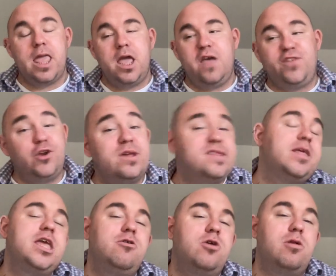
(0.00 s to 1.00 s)
If they're doing
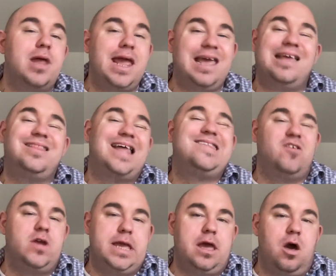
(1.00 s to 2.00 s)
something you don't like, that's your
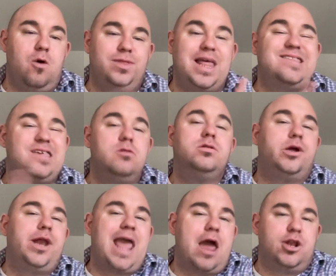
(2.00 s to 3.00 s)
ego. That's you
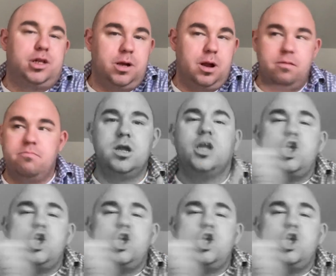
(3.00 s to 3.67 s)
learning how to learn.